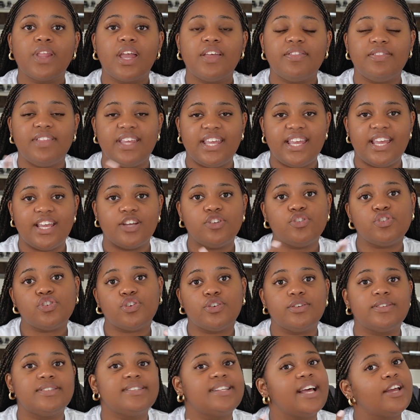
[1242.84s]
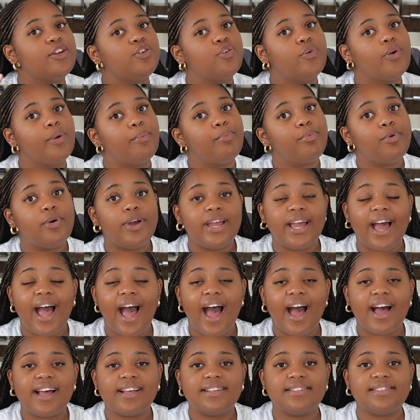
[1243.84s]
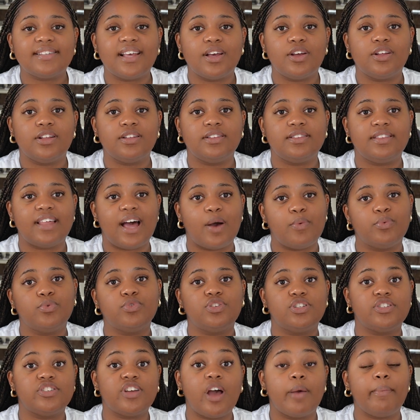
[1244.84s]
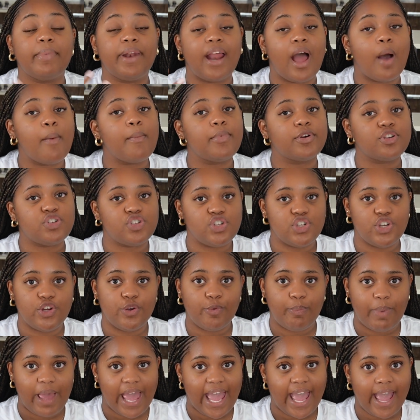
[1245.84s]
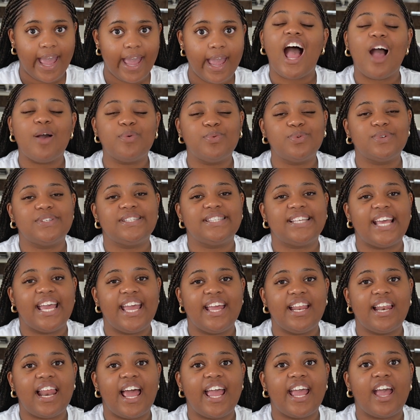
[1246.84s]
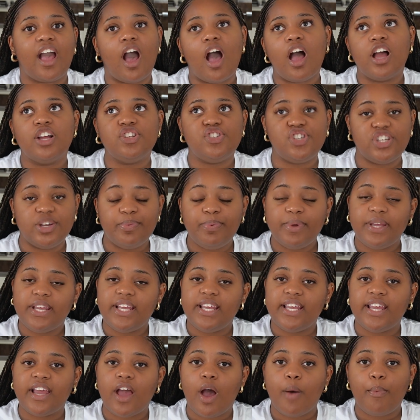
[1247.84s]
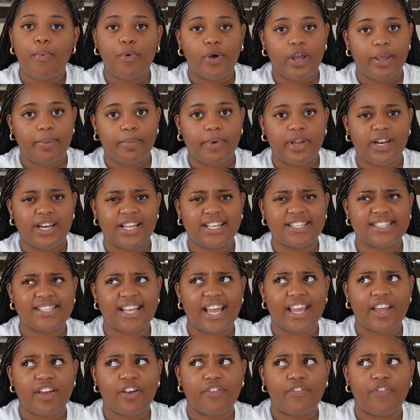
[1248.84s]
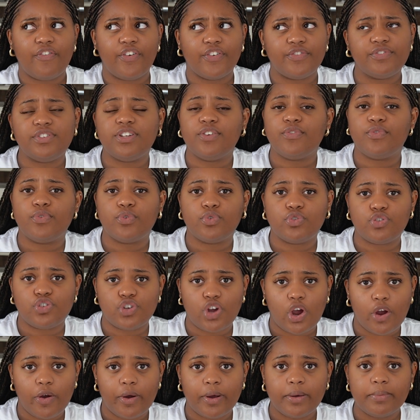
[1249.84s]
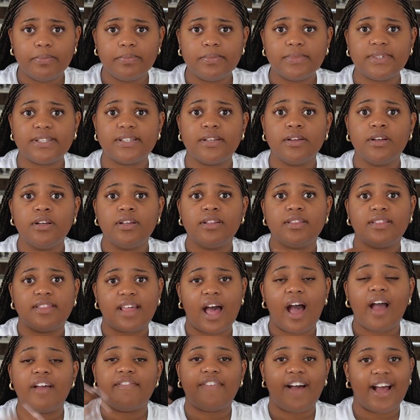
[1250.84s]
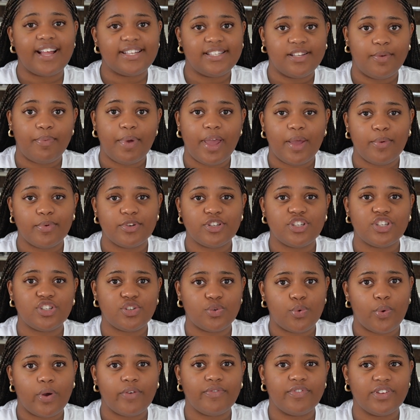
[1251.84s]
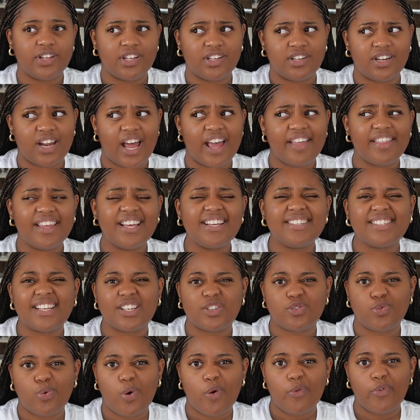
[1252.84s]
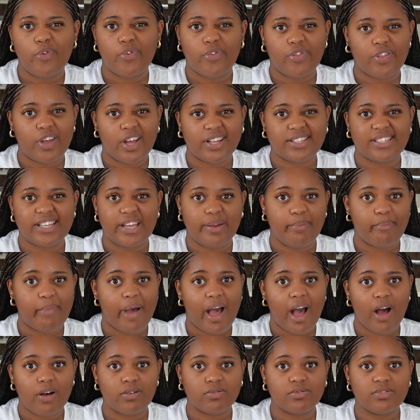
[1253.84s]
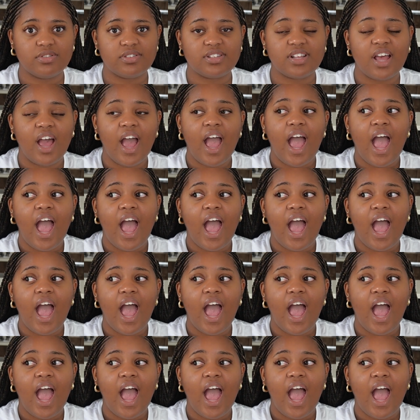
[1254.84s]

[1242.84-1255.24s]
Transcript: the insurance that your employer has. That will determine how much you pay. I will say like a GP appointment is like 54 dirhams that I've had to pay, which is equivalent, I think, like 12 or 13 pounds,